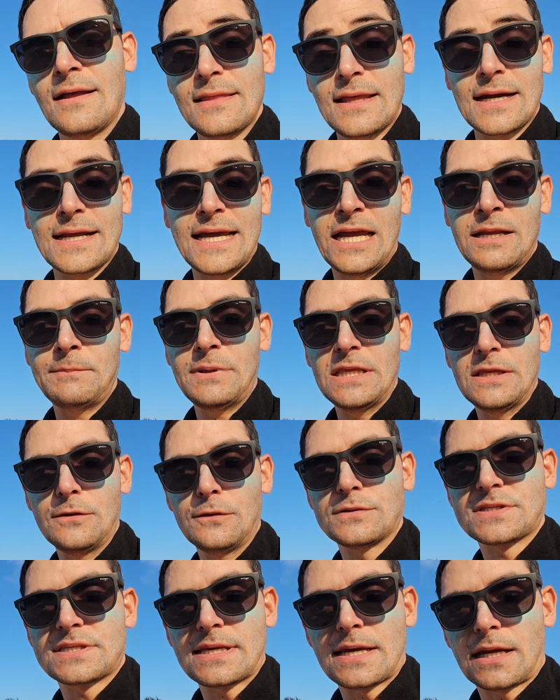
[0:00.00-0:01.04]
that can be
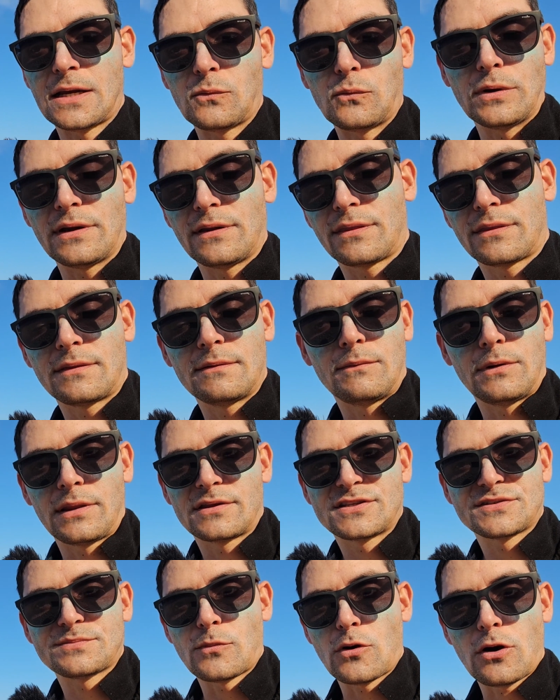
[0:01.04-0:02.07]
used then with
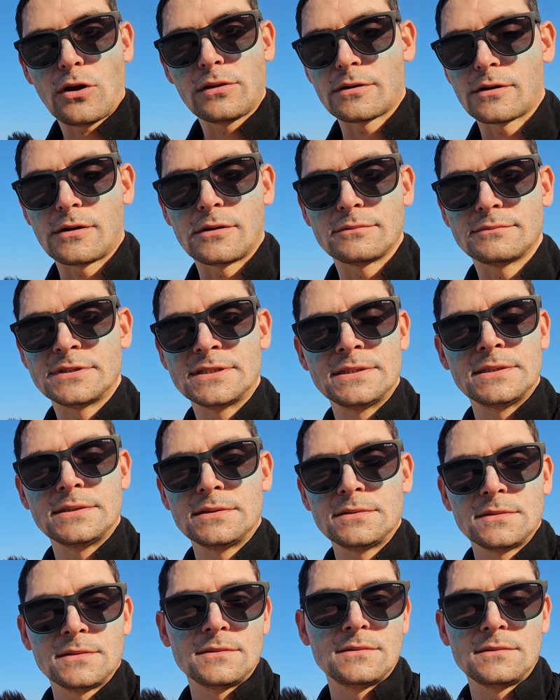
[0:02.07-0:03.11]
smaller
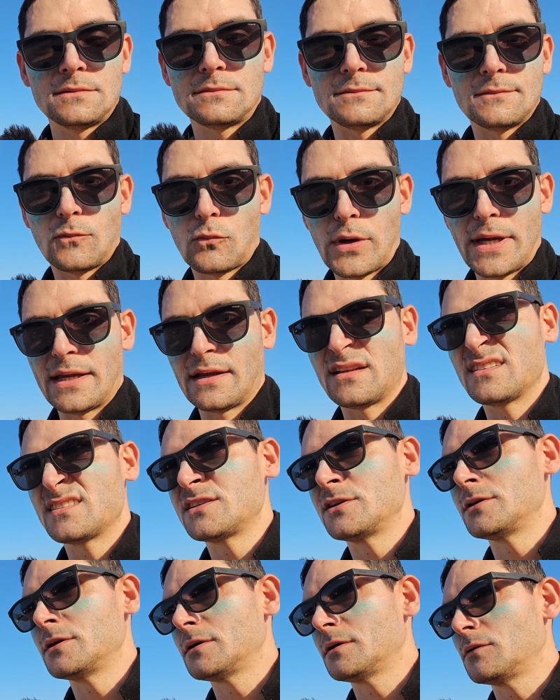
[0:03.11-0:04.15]

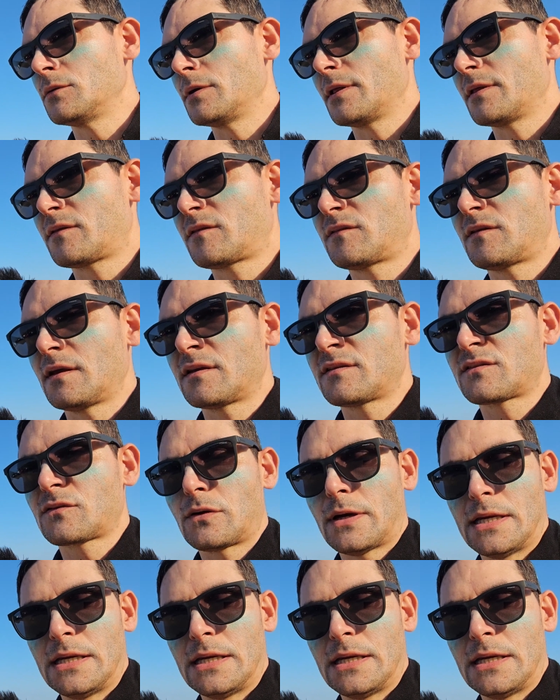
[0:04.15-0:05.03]
wings, you know, with 6